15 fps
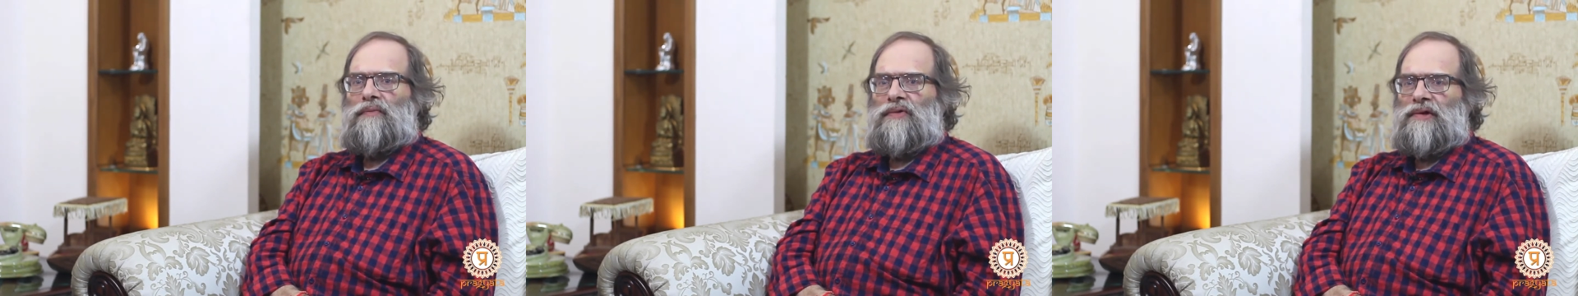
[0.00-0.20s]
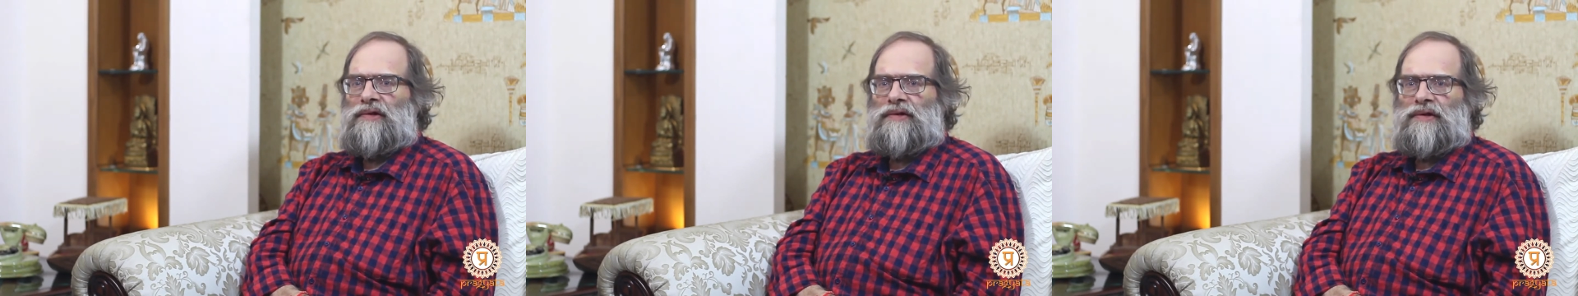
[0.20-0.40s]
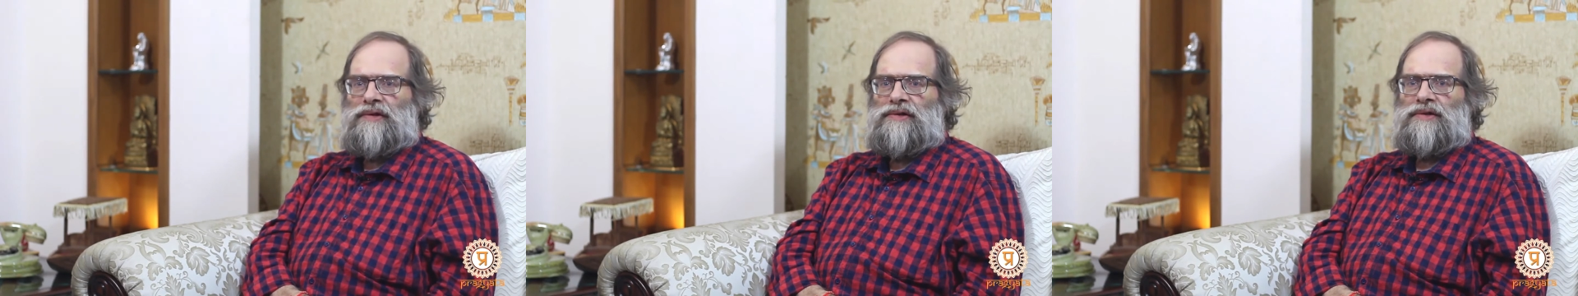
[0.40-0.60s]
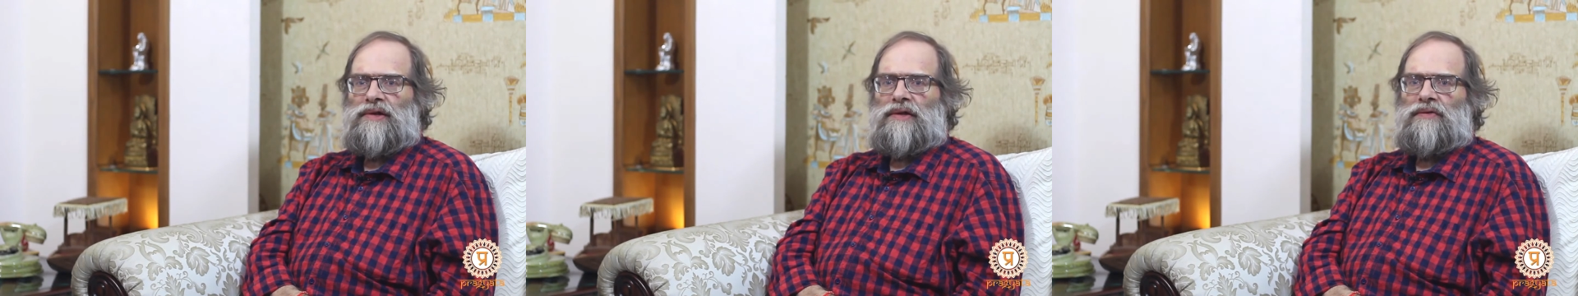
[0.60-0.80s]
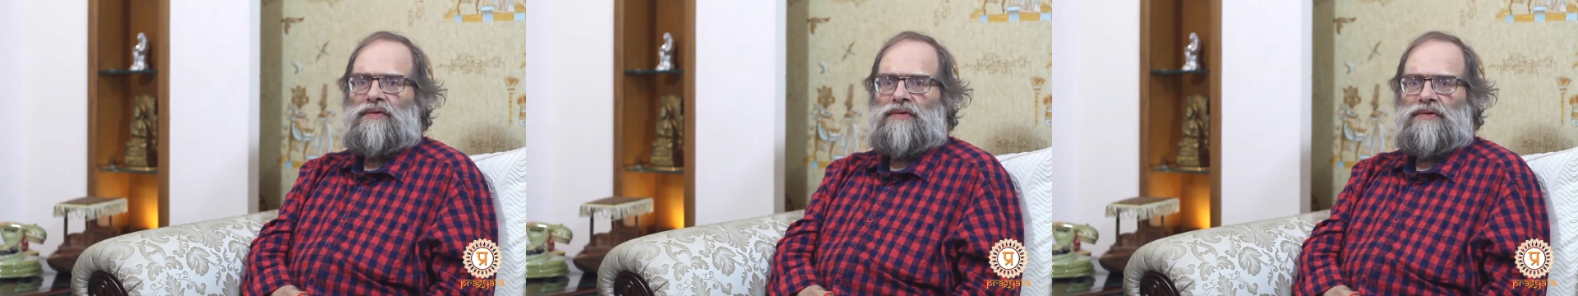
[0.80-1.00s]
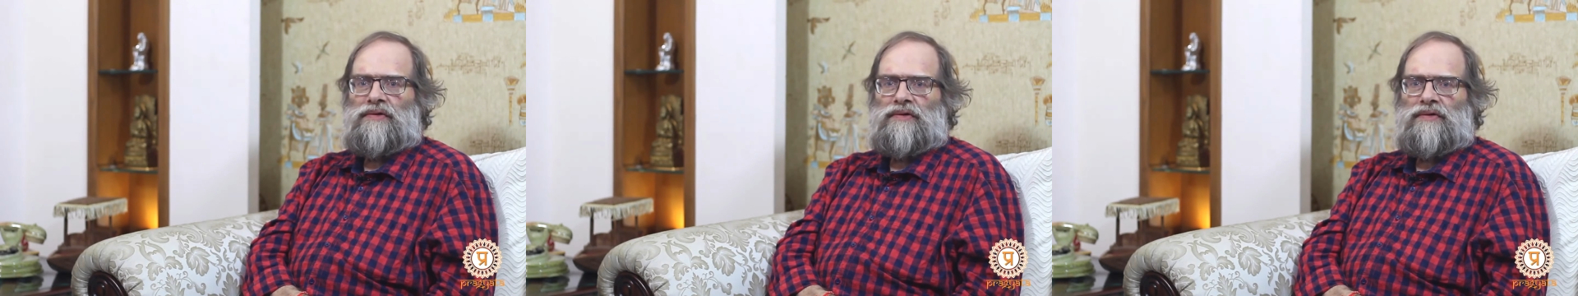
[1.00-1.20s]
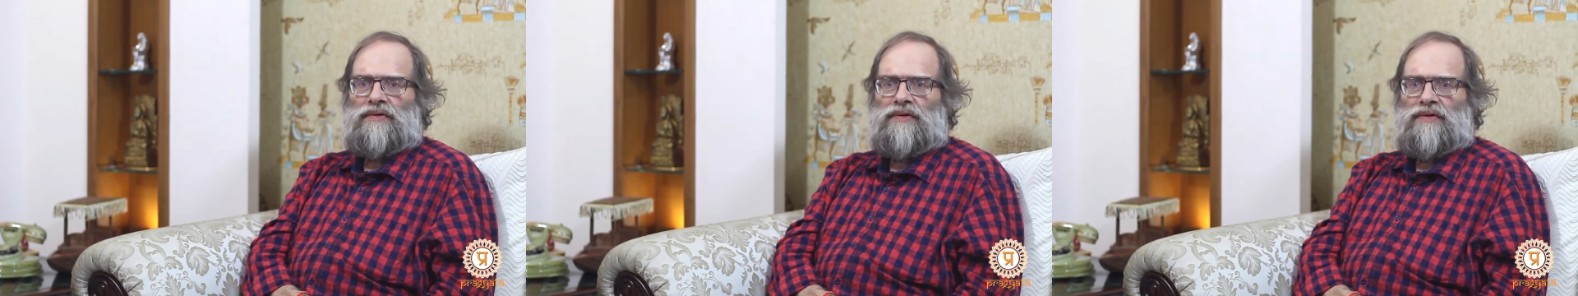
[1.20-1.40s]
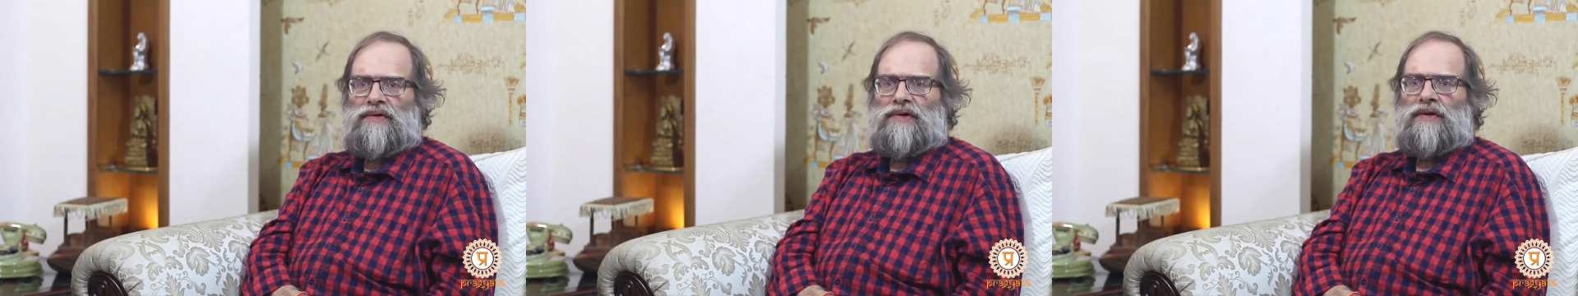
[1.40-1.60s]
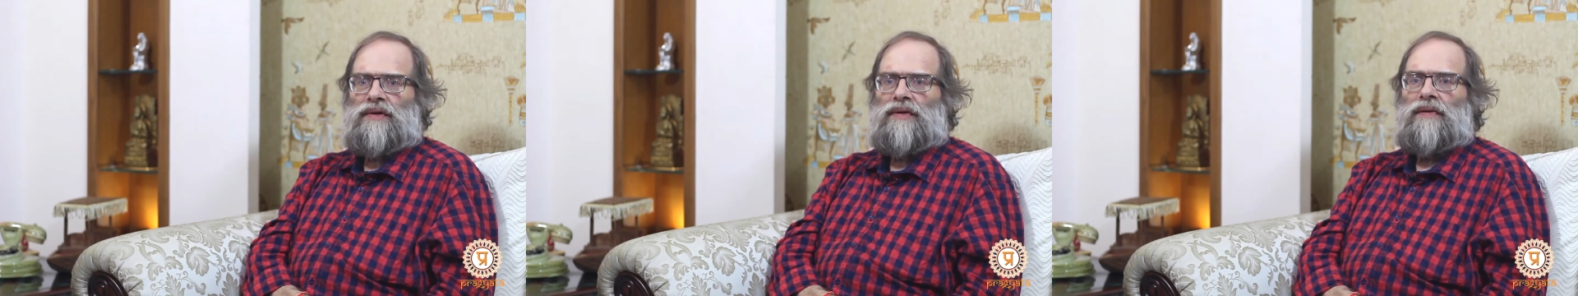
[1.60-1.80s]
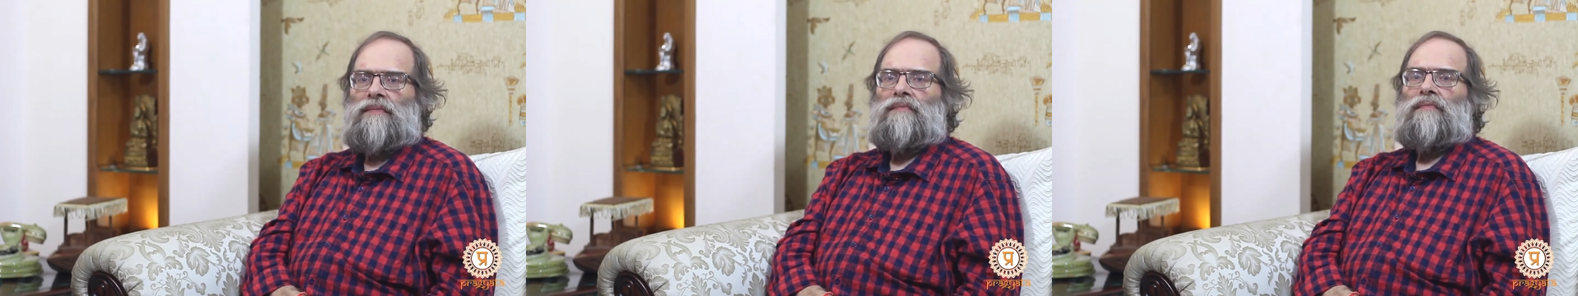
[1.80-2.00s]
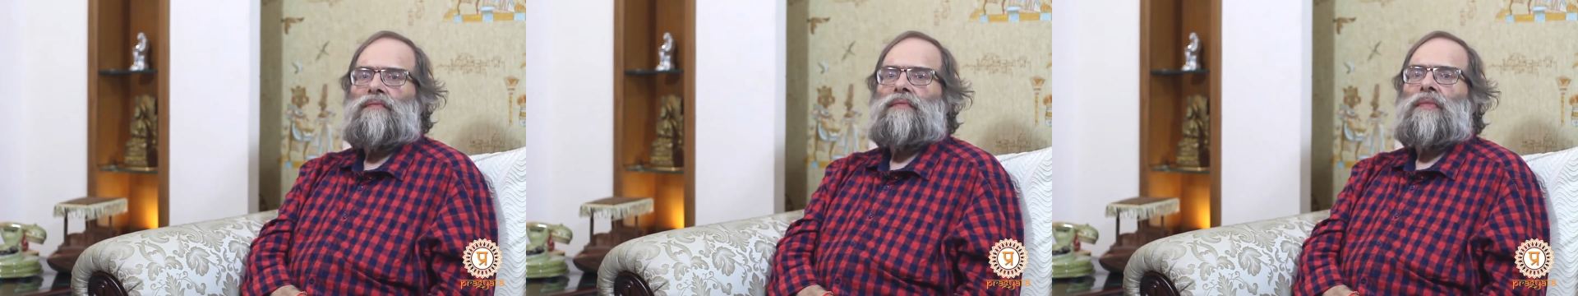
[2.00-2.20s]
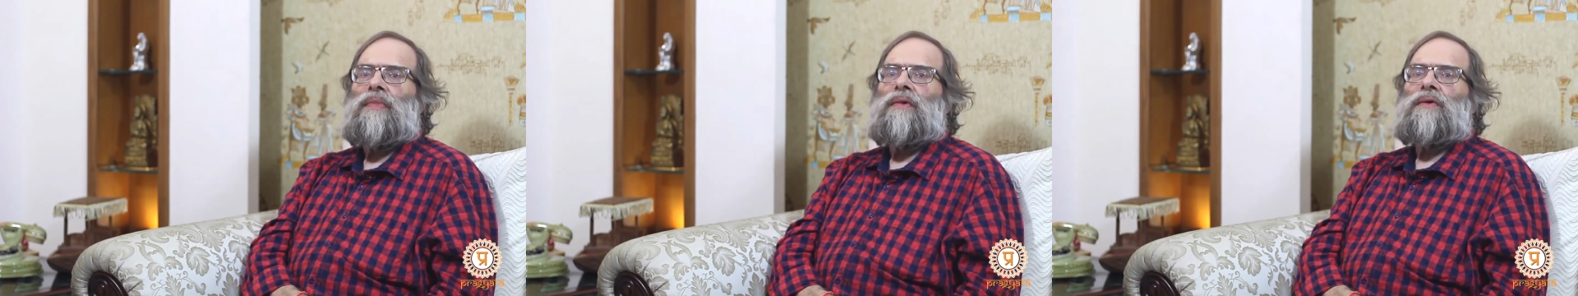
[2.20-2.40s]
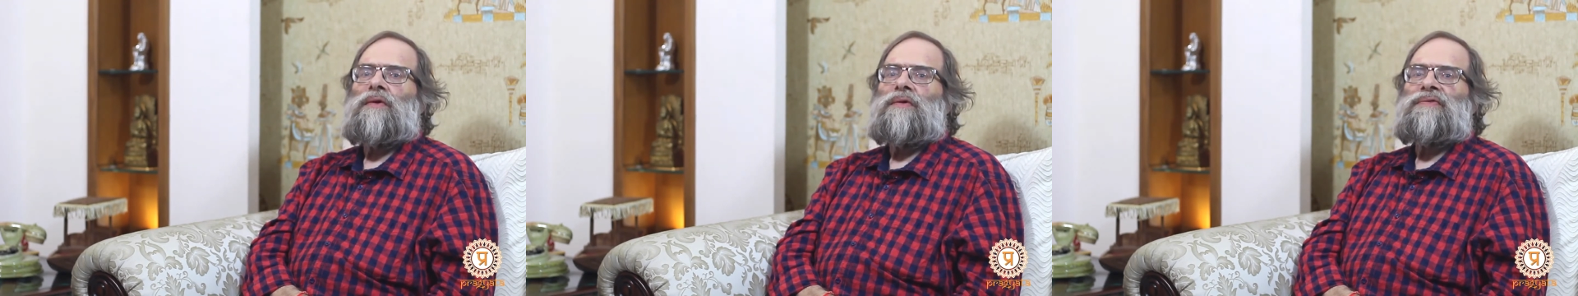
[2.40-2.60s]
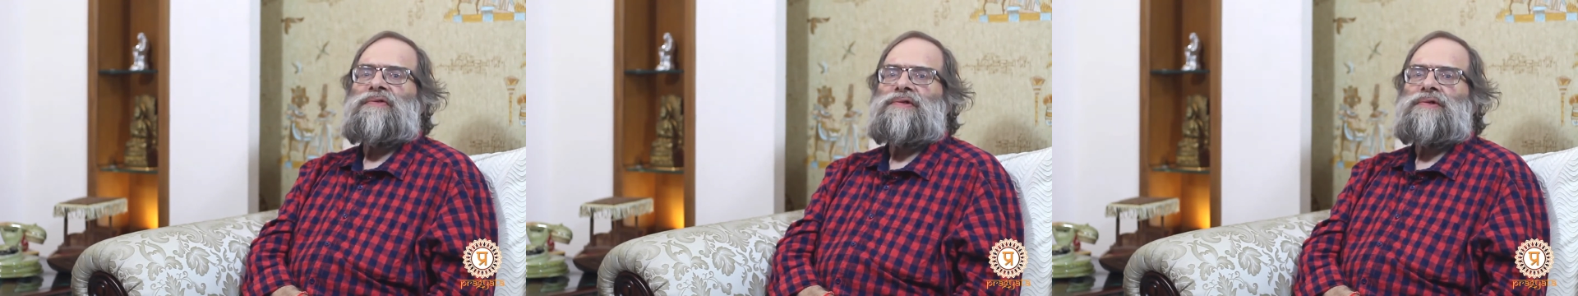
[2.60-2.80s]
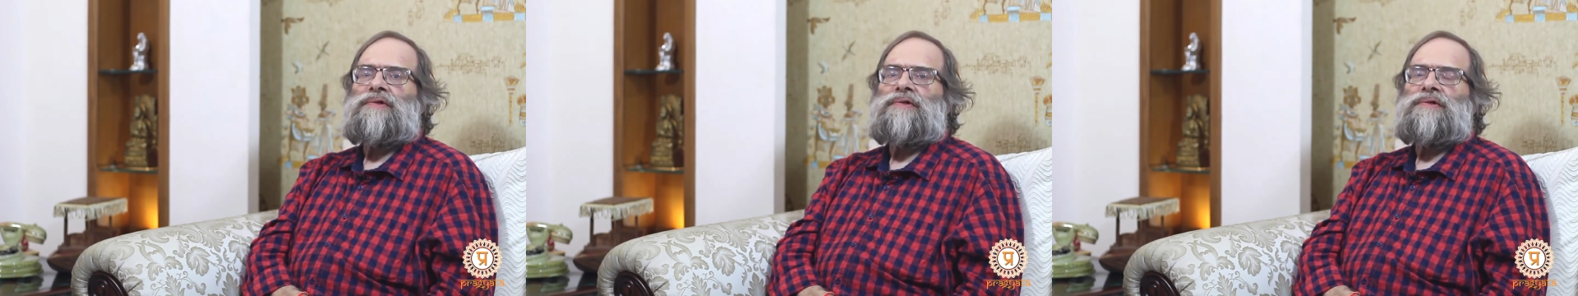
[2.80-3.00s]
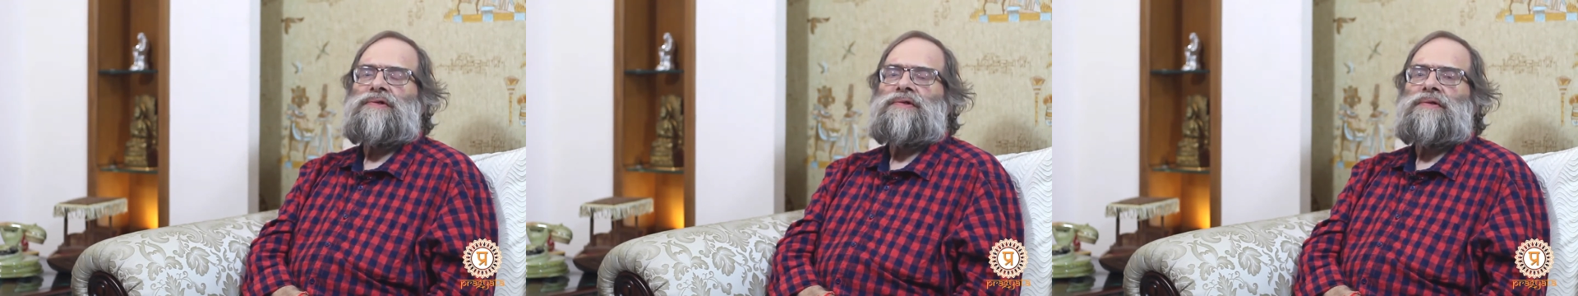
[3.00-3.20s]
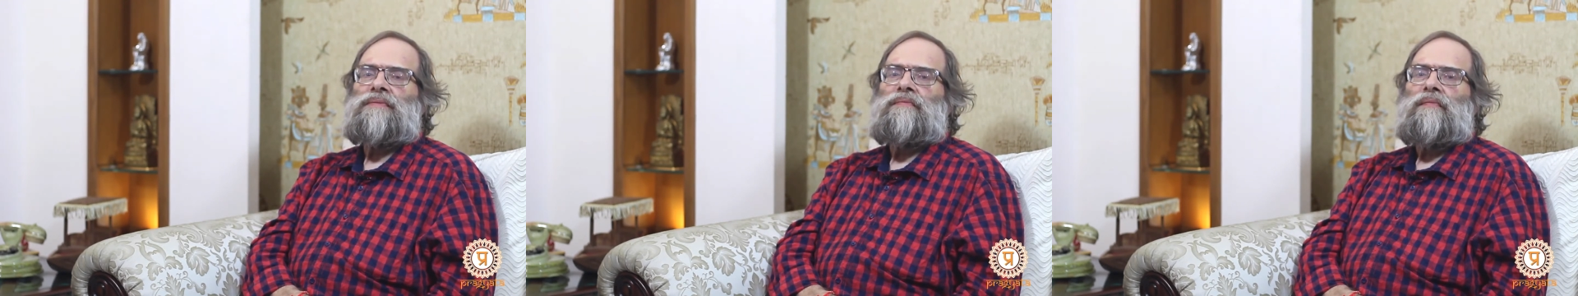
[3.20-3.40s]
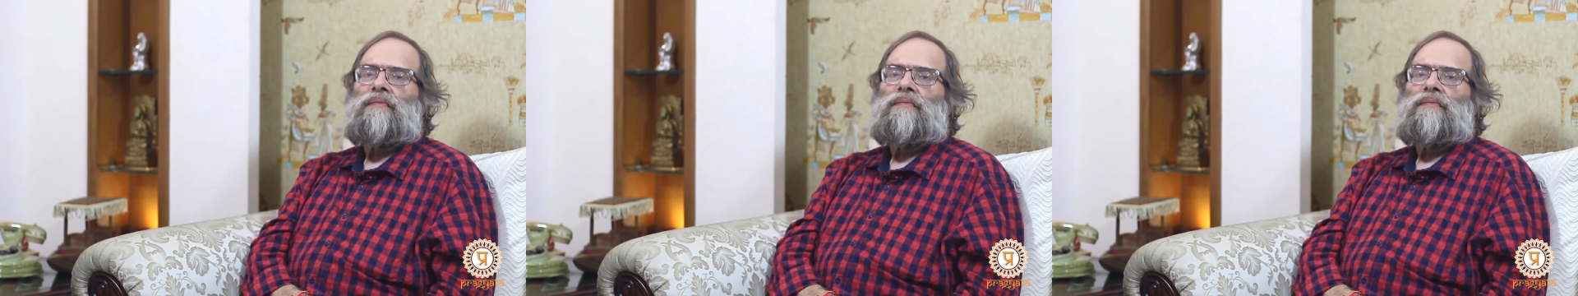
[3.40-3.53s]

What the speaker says: British and other colonial officers